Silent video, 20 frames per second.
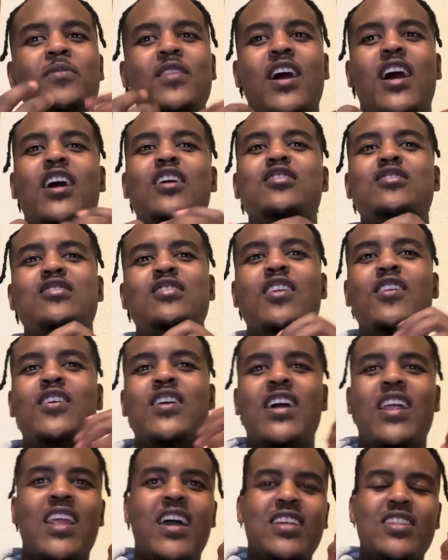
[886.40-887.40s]
I used to look
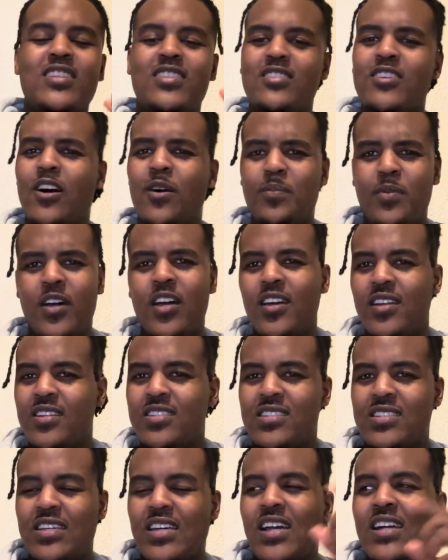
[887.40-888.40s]
at like the top
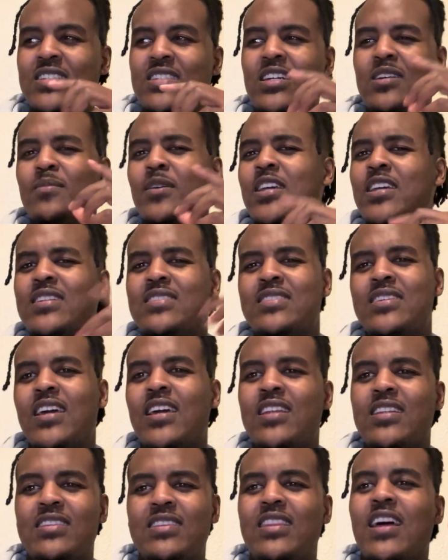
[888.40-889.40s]
earners, the guys that are making
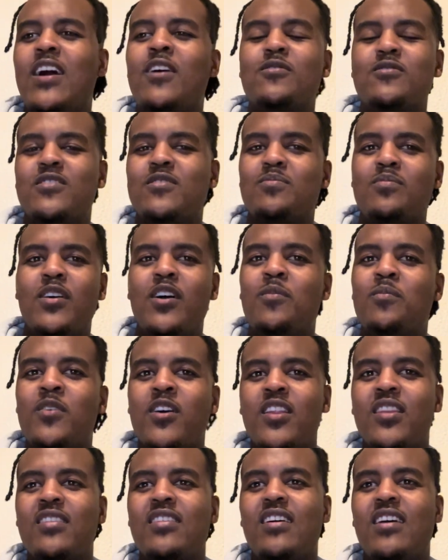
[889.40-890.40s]
10,000 per
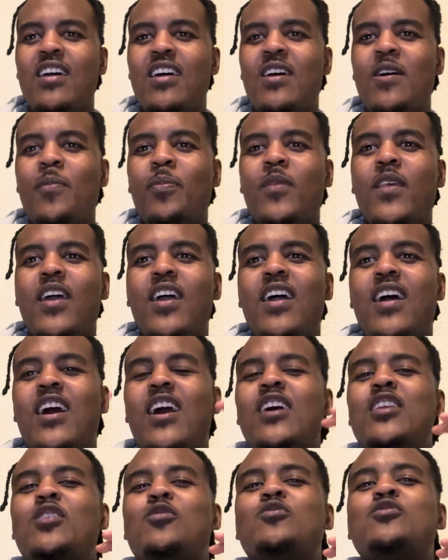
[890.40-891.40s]
month.
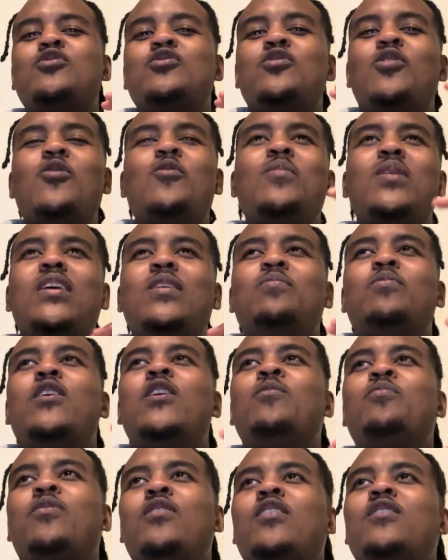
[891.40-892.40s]
And there were so many
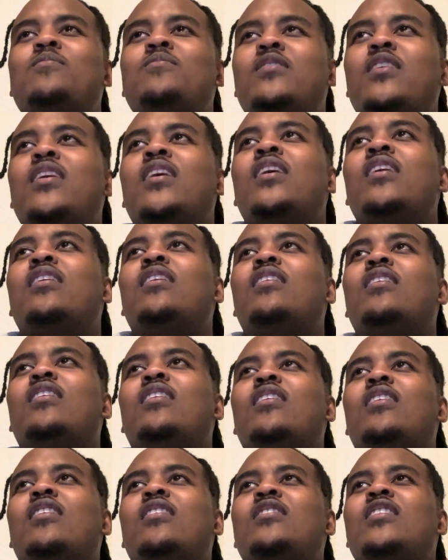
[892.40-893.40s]
people up there
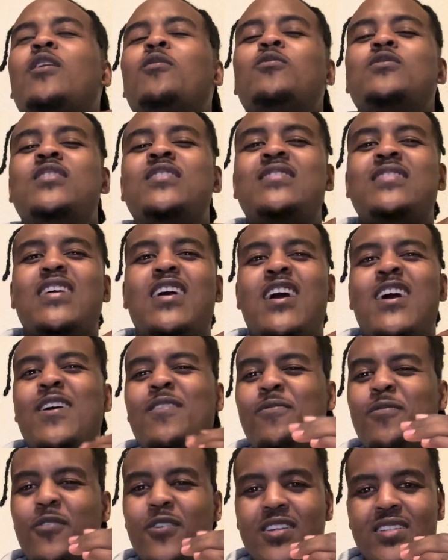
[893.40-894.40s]
that were just
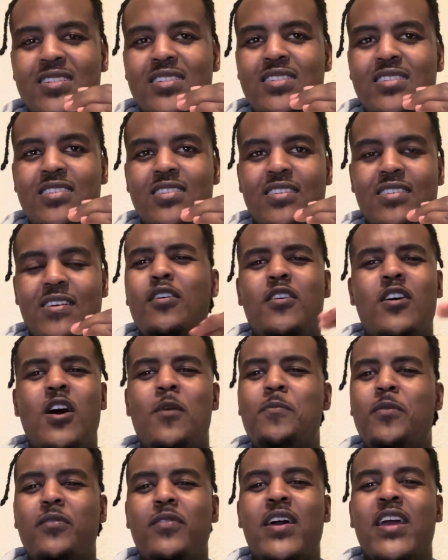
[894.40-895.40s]
average,
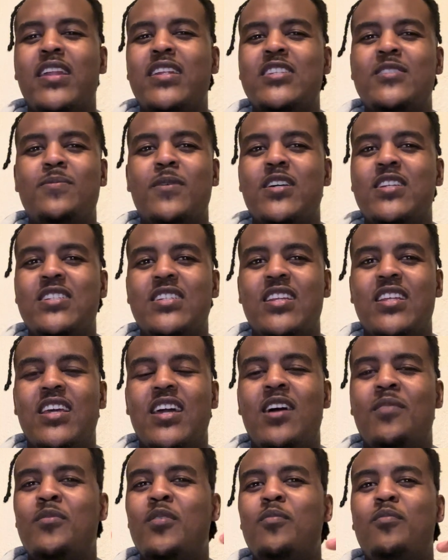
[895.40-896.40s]
copywriting especially.
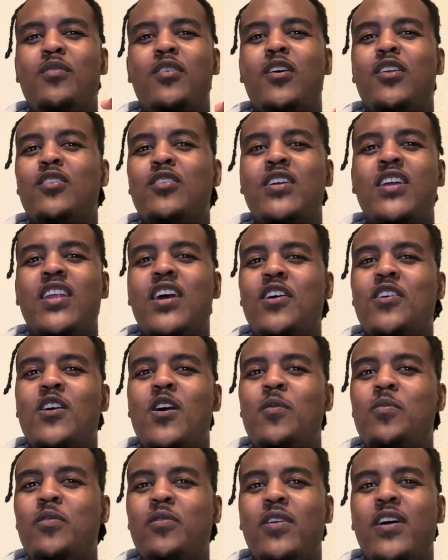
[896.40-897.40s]
I remember looking at
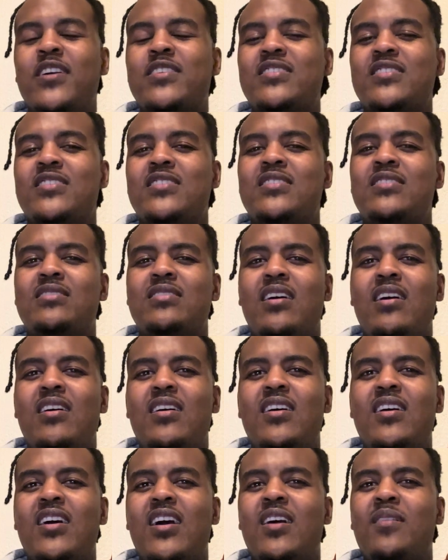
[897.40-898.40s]
copywriters
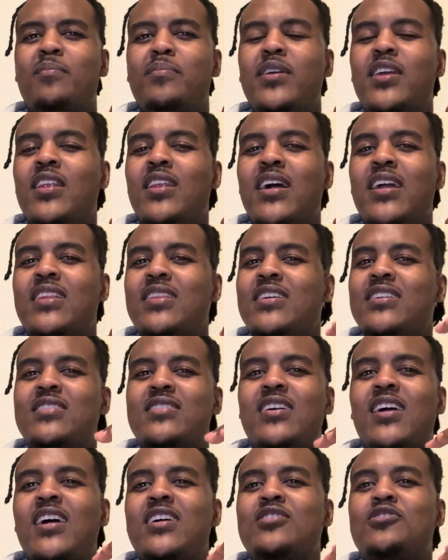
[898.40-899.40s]
and being like, this
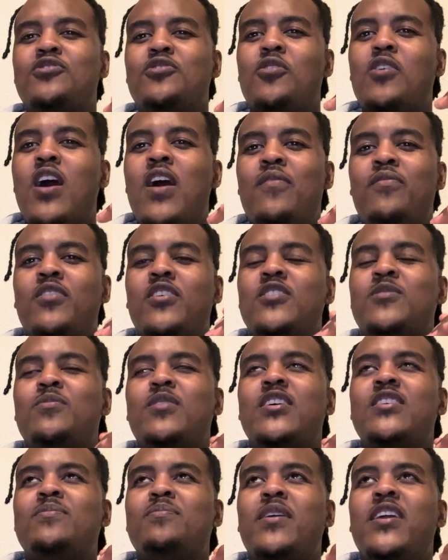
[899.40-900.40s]
guy is so average,
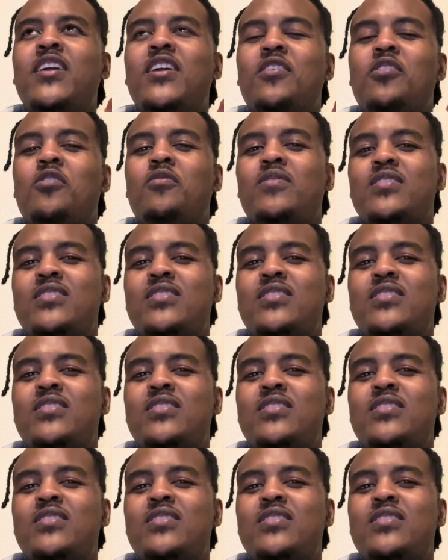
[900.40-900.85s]
but he's making over